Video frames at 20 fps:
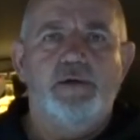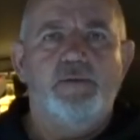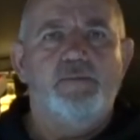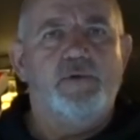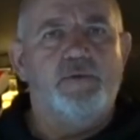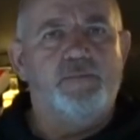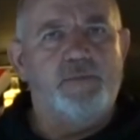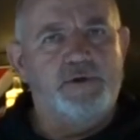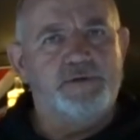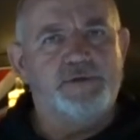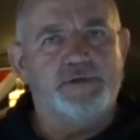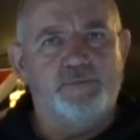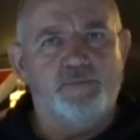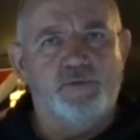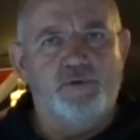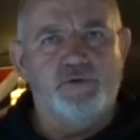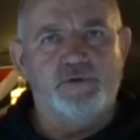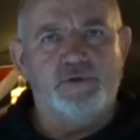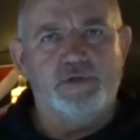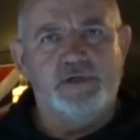But most
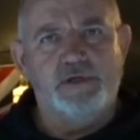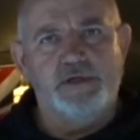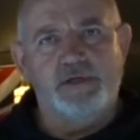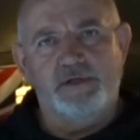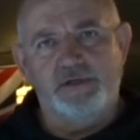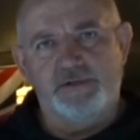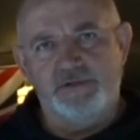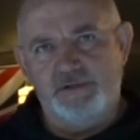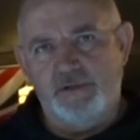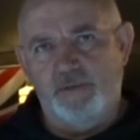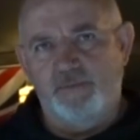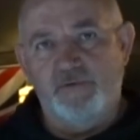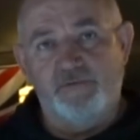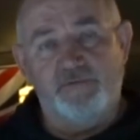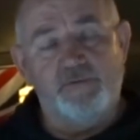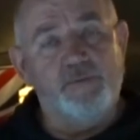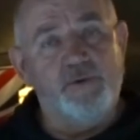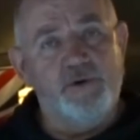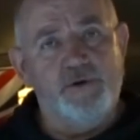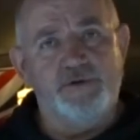importantly, it will stop you
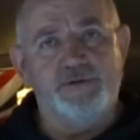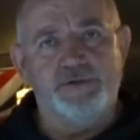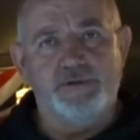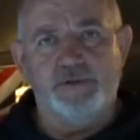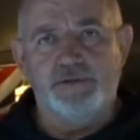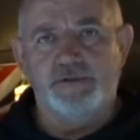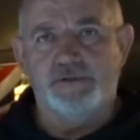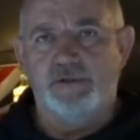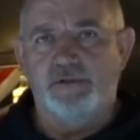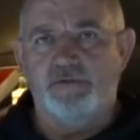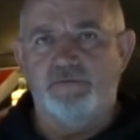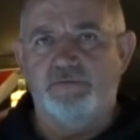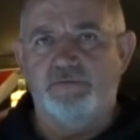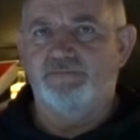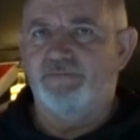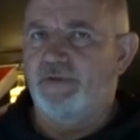from hurting yourself,